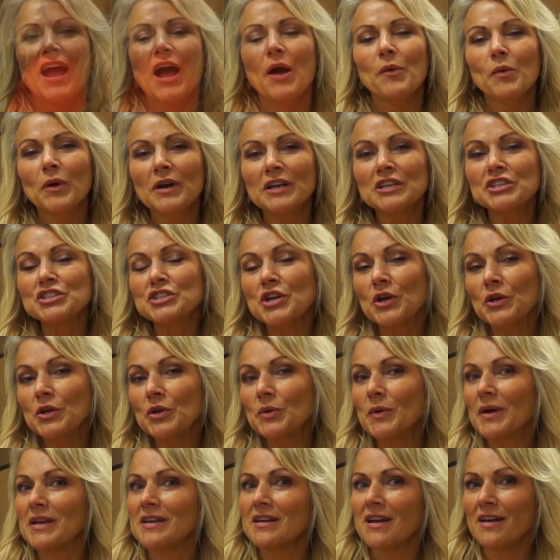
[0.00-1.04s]
I want to show
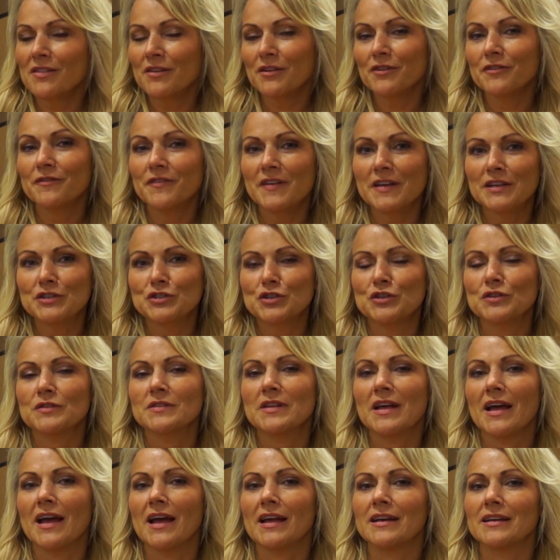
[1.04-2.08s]
you another feature
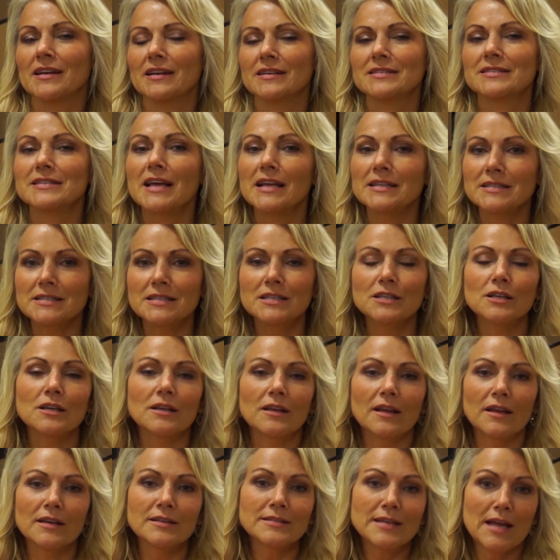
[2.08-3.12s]
that sets
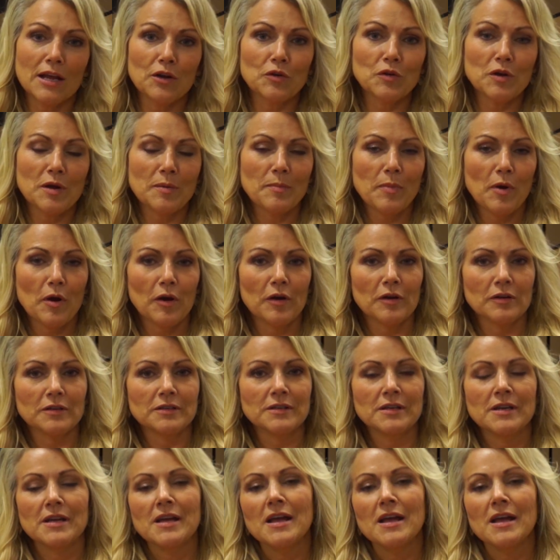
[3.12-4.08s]
Entegra apart.